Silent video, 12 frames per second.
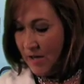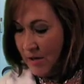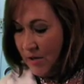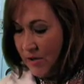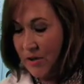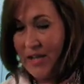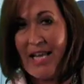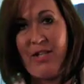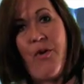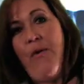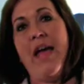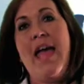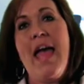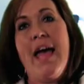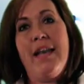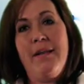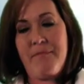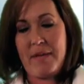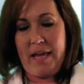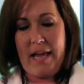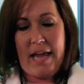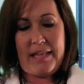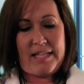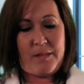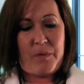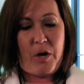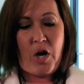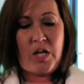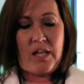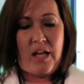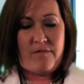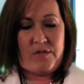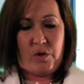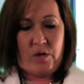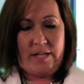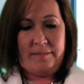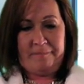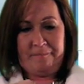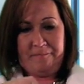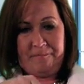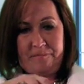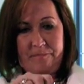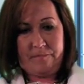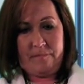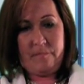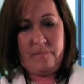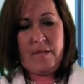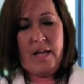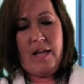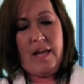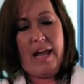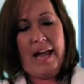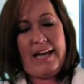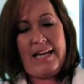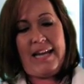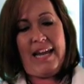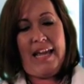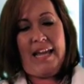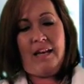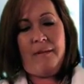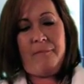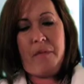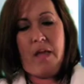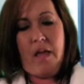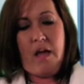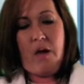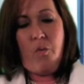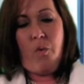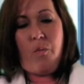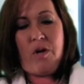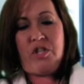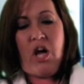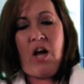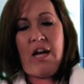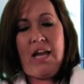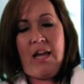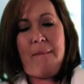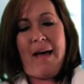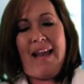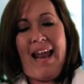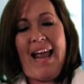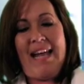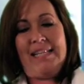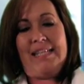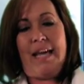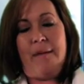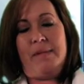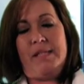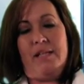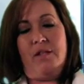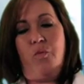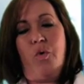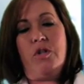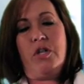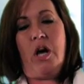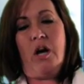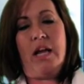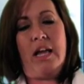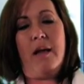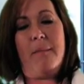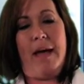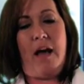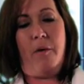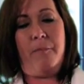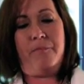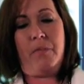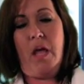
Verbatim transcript: So let's go ahead and let's put our gloves on. And again, when we're talking about asepsis, we're talking about